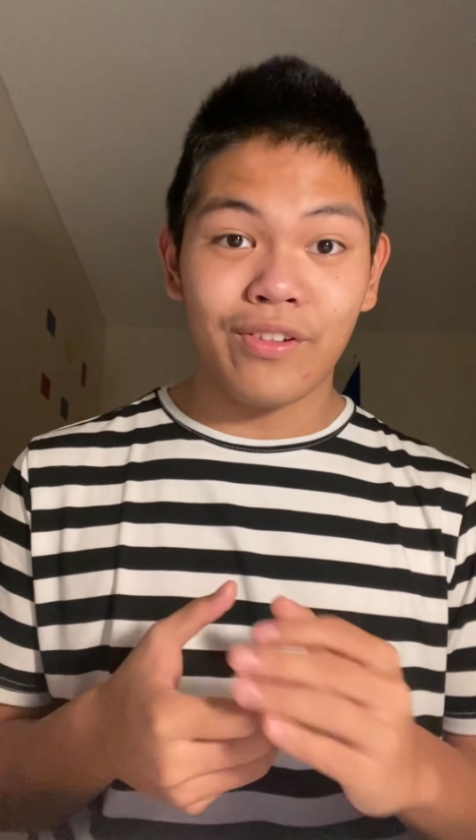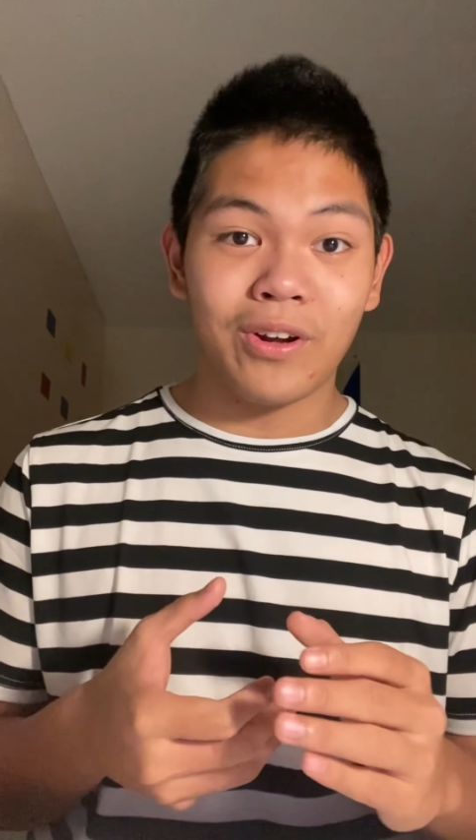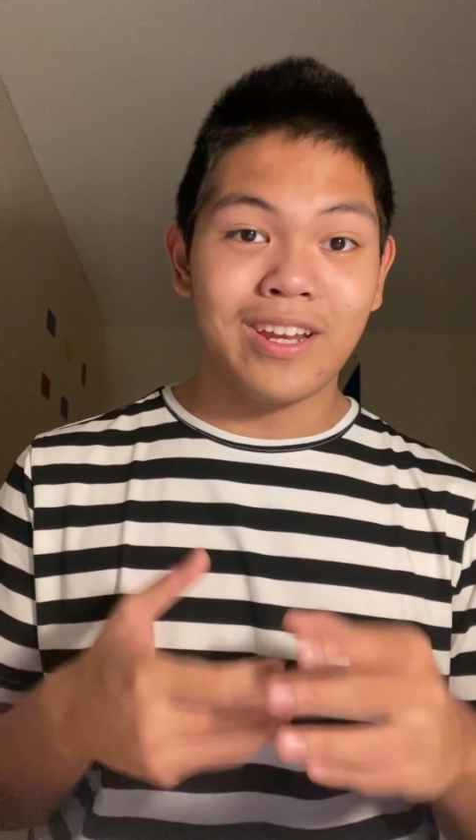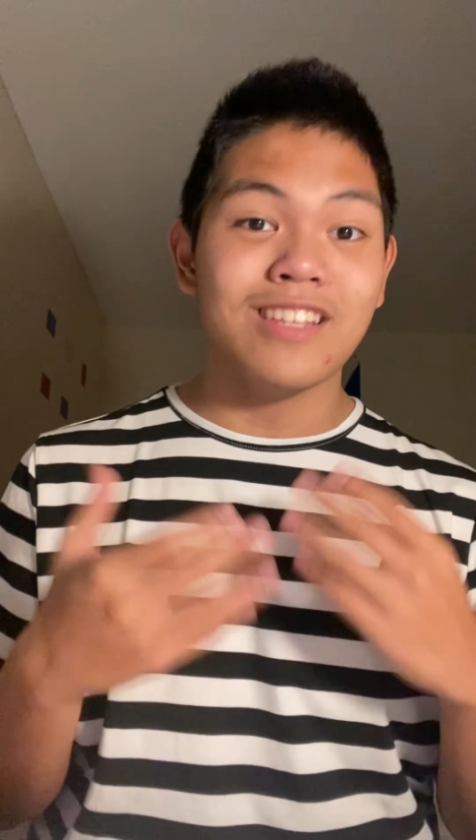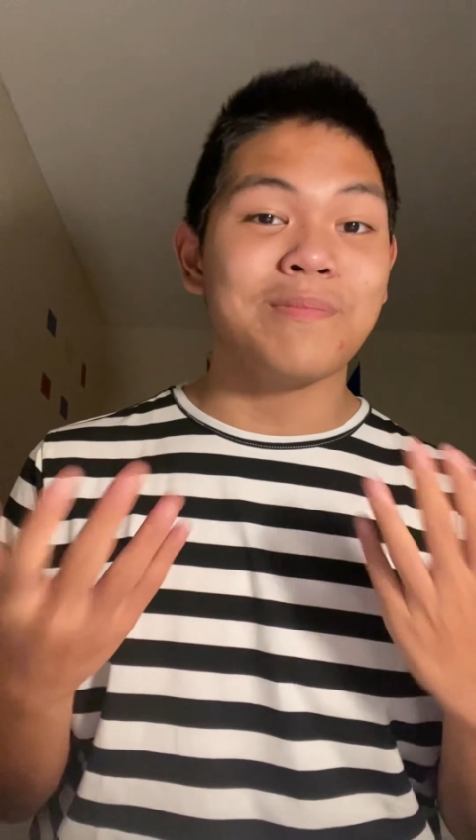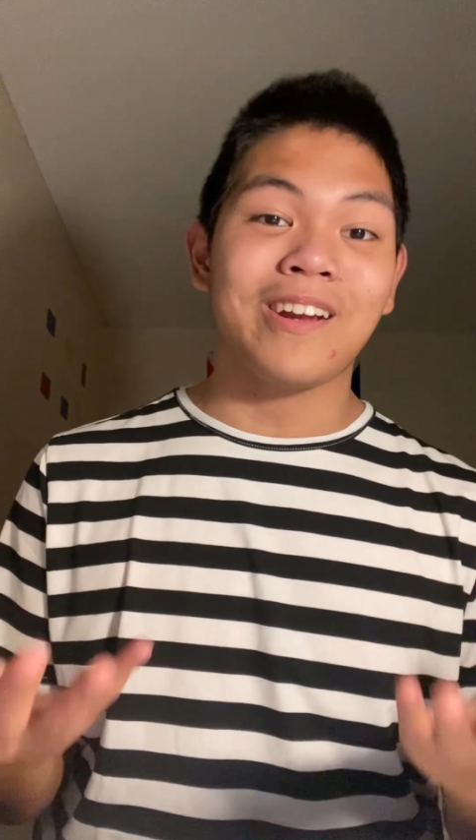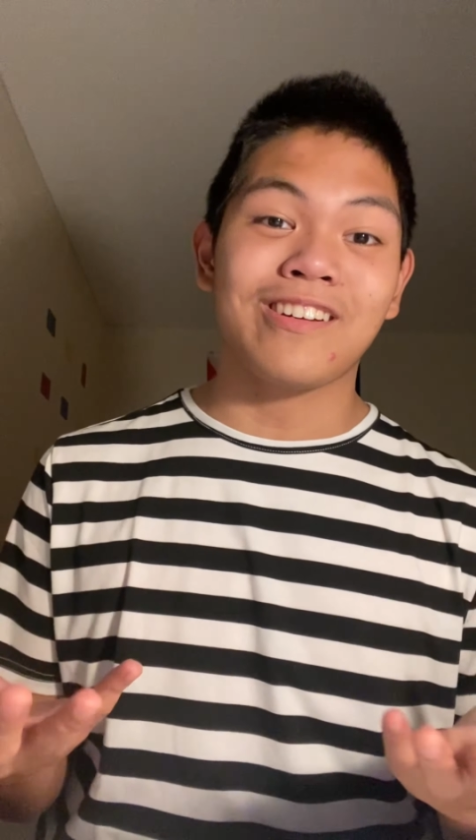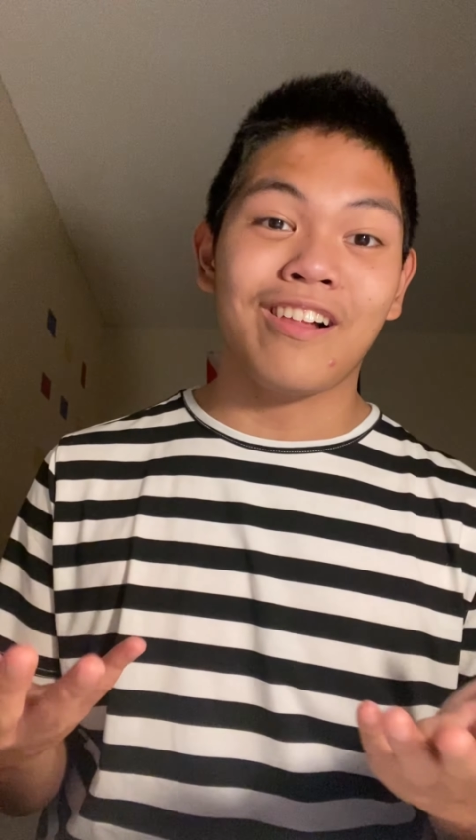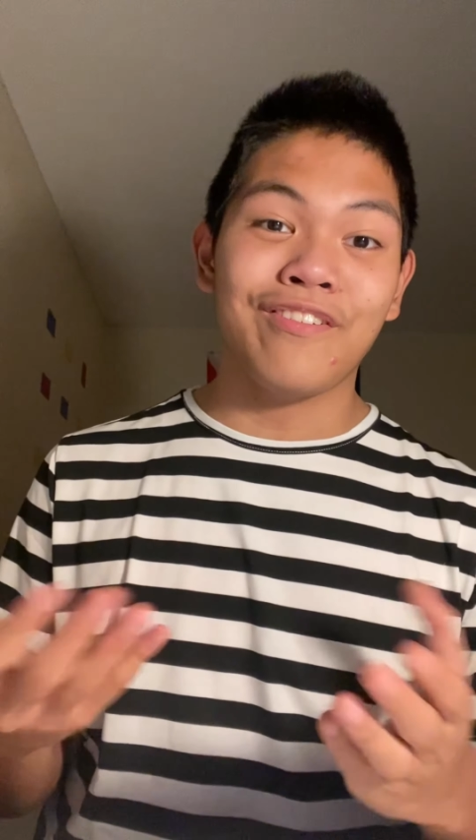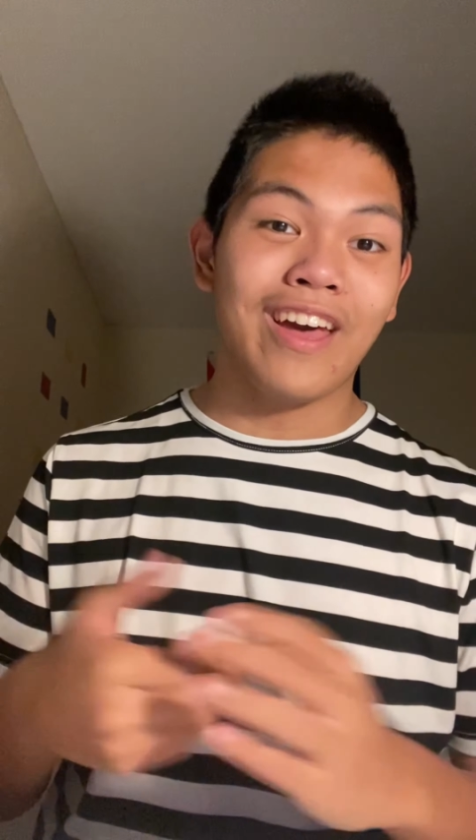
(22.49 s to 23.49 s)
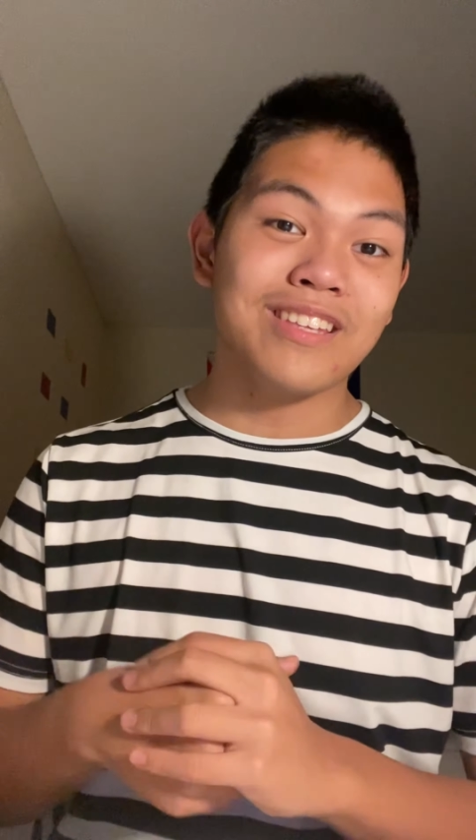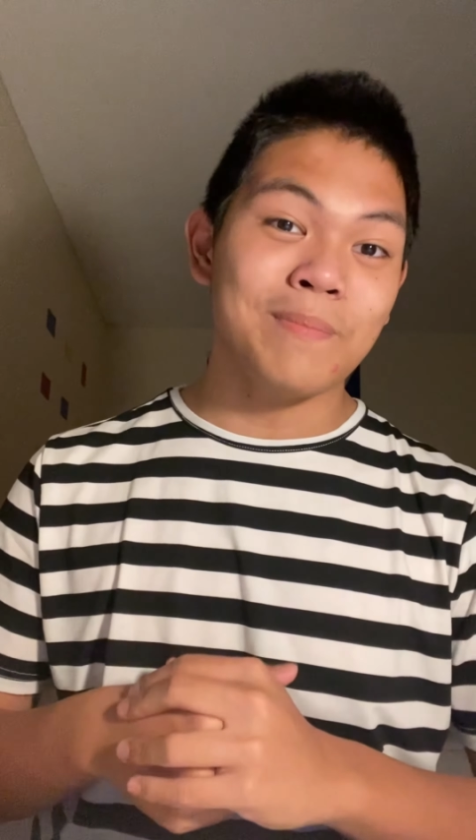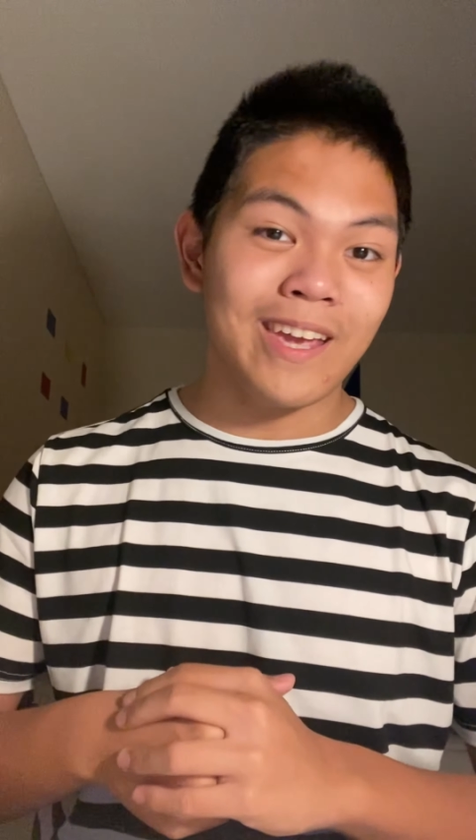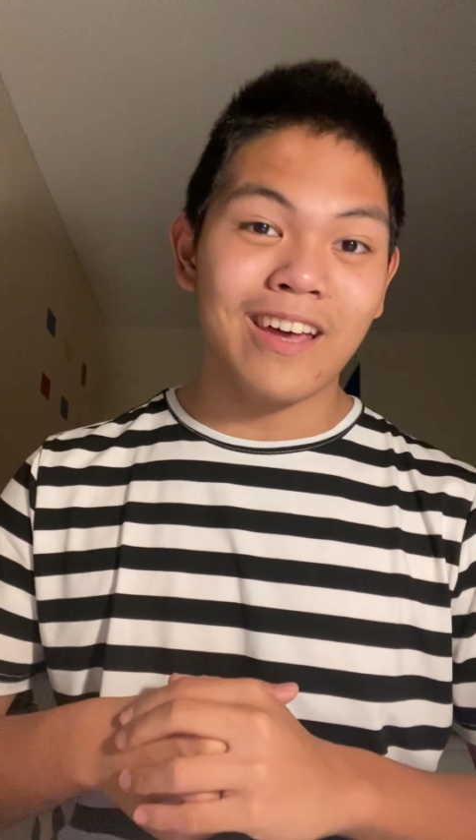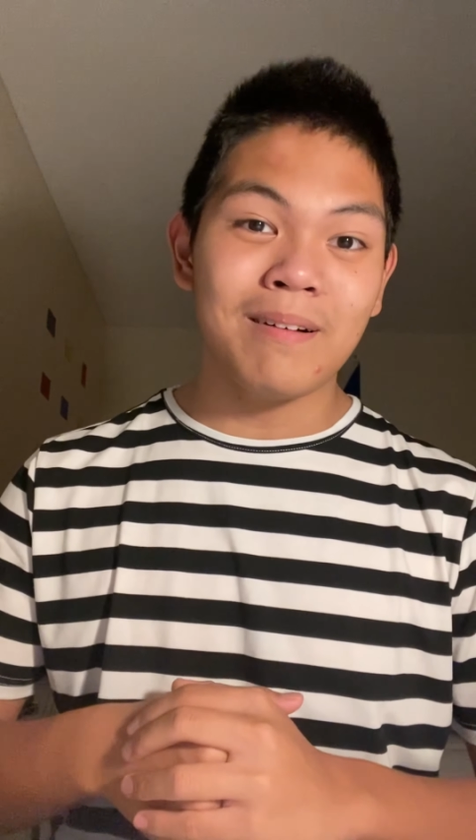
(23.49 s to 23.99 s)
learned in special effects
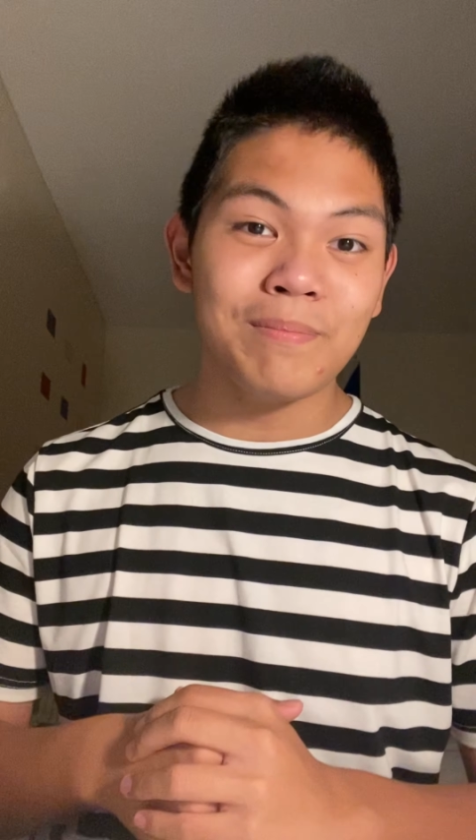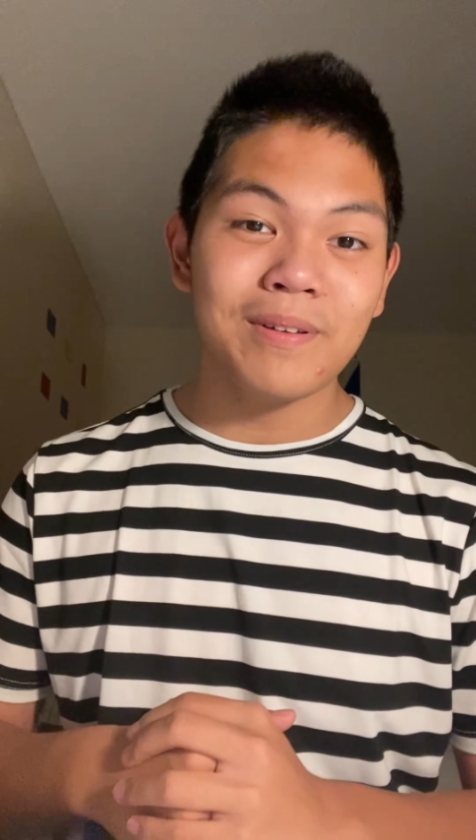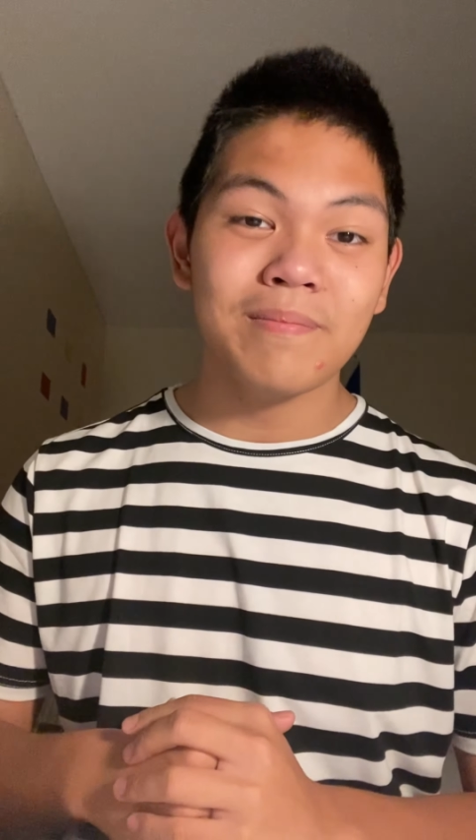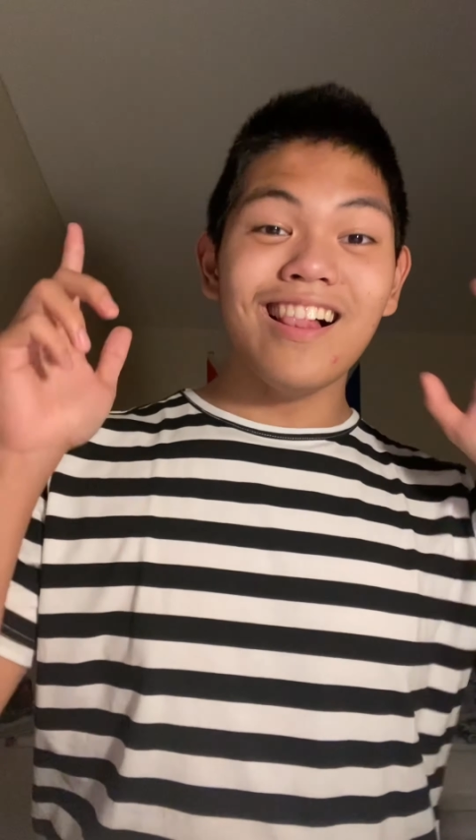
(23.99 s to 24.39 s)
makeup.